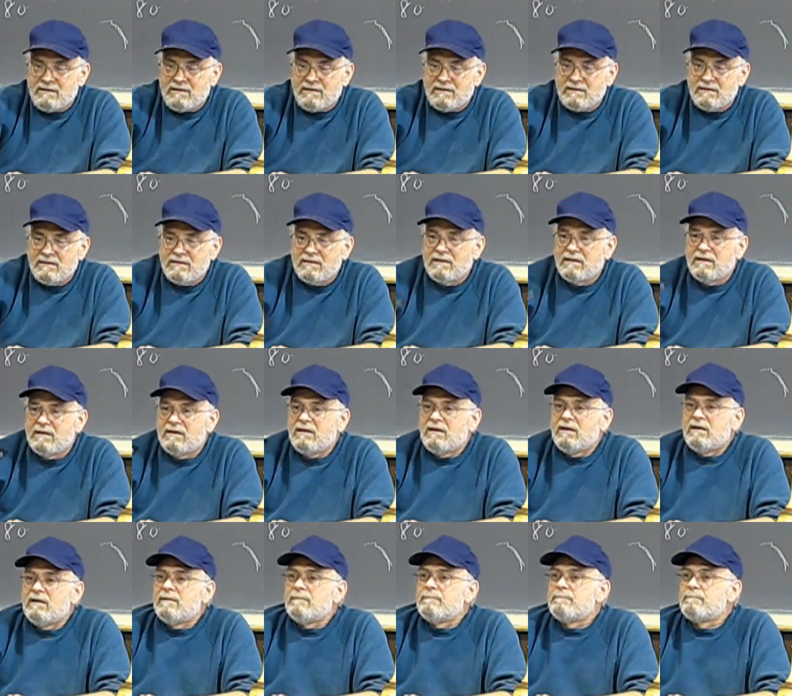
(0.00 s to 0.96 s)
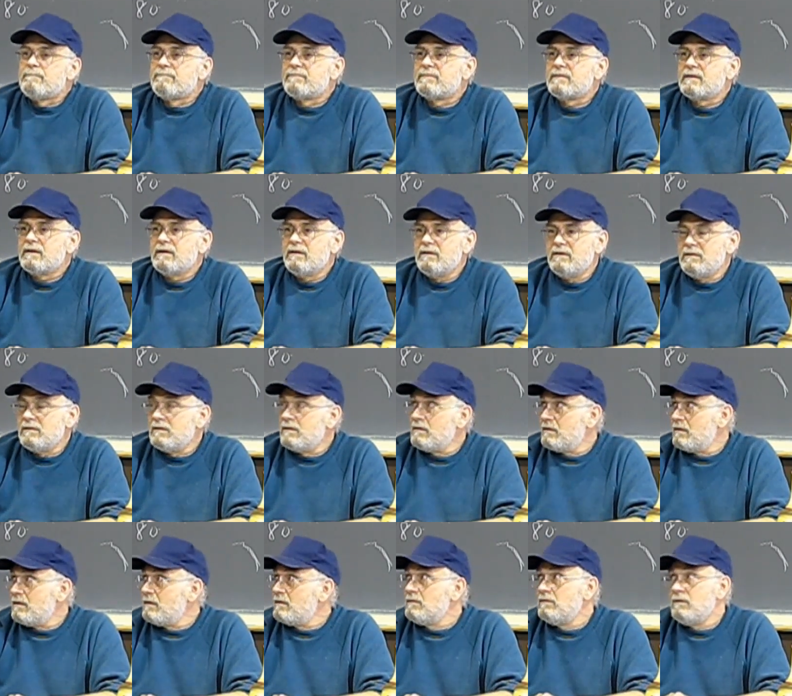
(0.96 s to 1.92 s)
Are those legs
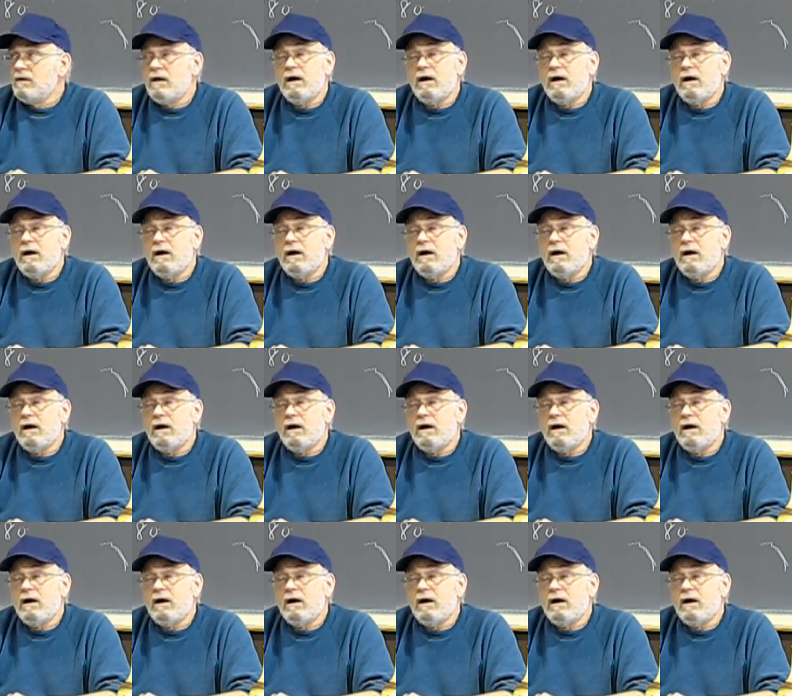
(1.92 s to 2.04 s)
added or those?